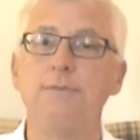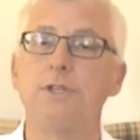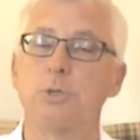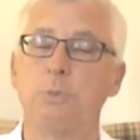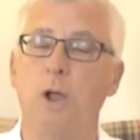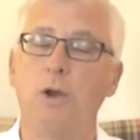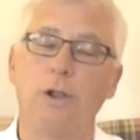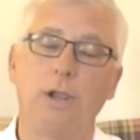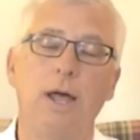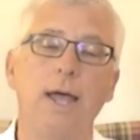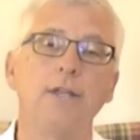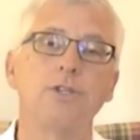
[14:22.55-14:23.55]
even smaller
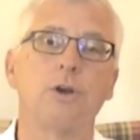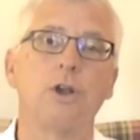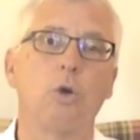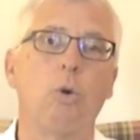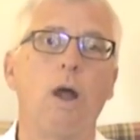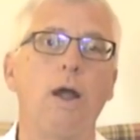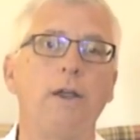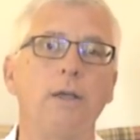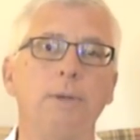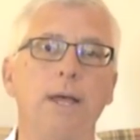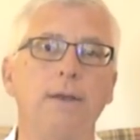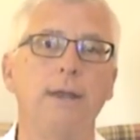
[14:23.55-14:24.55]
clients, are
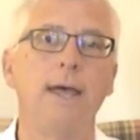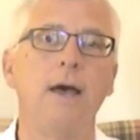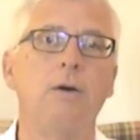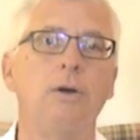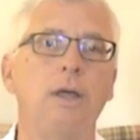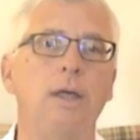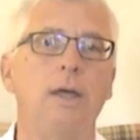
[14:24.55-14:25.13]
inquiring about now